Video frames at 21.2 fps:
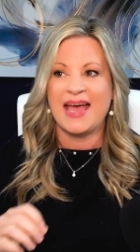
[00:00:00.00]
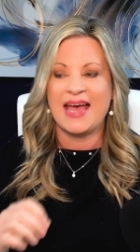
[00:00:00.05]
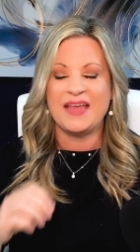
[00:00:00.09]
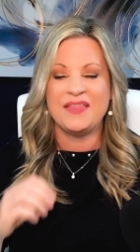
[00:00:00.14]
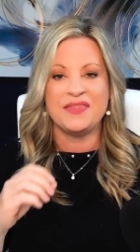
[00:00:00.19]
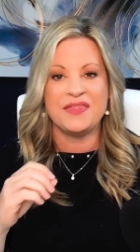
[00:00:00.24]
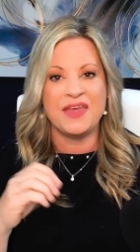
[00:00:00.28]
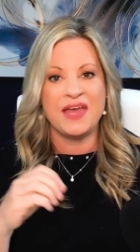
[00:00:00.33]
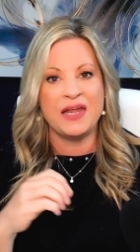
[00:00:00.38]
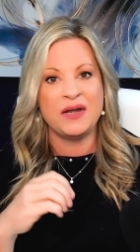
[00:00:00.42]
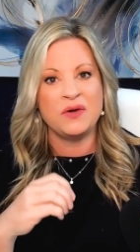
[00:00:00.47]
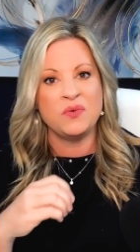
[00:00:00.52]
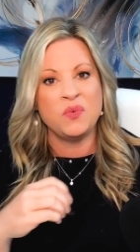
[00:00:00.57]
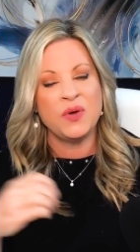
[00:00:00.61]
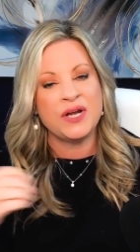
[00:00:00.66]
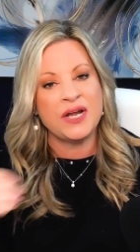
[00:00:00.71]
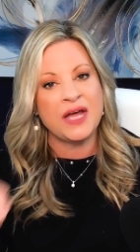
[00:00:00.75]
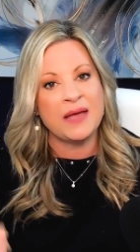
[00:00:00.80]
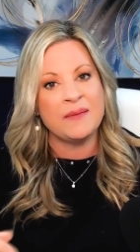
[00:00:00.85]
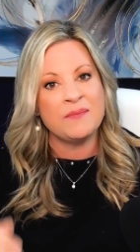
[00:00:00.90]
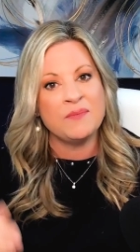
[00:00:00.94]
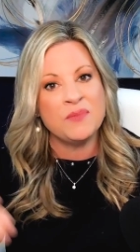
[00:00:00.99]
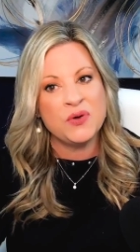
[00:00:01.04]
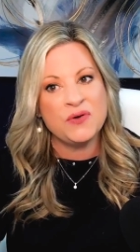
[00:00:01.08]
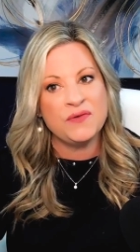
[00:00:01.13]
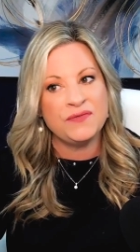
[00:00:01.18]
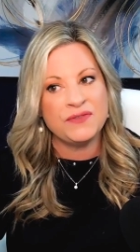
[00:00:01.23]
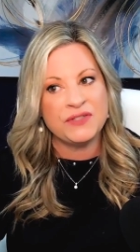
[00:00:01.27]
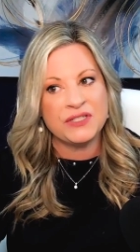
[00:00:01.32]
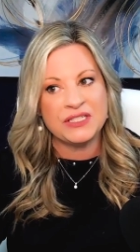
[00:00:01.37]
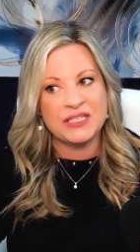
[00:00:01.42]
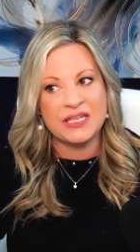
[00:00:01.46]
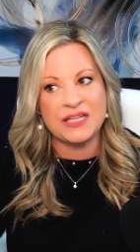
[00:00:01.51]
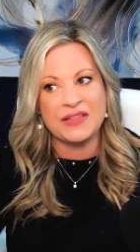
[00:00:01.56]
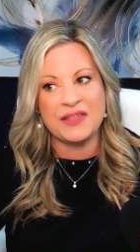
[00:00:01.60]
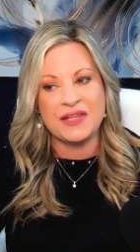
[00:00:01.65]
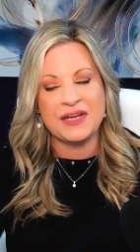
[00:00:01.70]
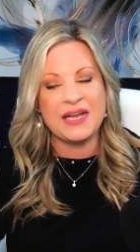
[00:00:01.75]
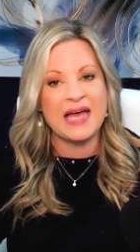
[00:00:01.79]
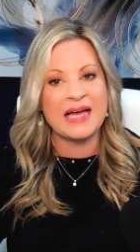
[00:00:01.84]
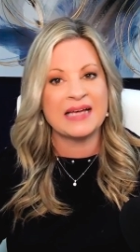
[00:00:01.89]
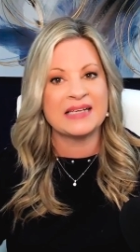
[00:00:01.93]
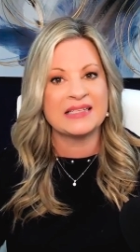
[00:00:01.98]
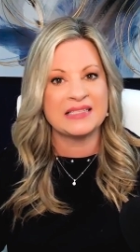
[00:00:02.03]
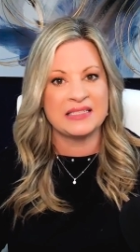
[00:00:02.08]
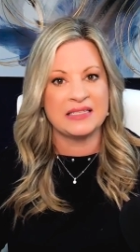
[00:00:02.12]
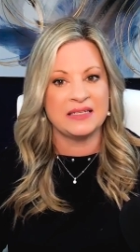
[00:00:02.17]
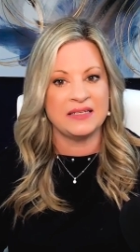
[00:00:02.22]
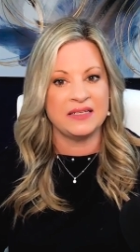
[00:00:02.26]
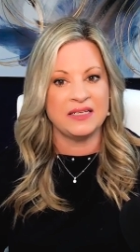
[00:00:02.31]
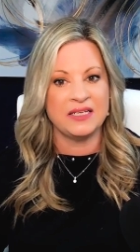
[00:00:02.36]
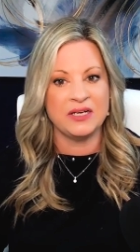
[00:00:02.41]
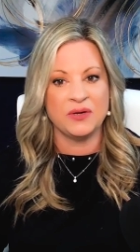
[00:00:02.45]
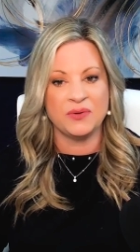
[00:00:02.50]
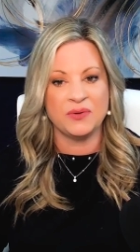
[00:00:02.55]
And then when I moved to the next, you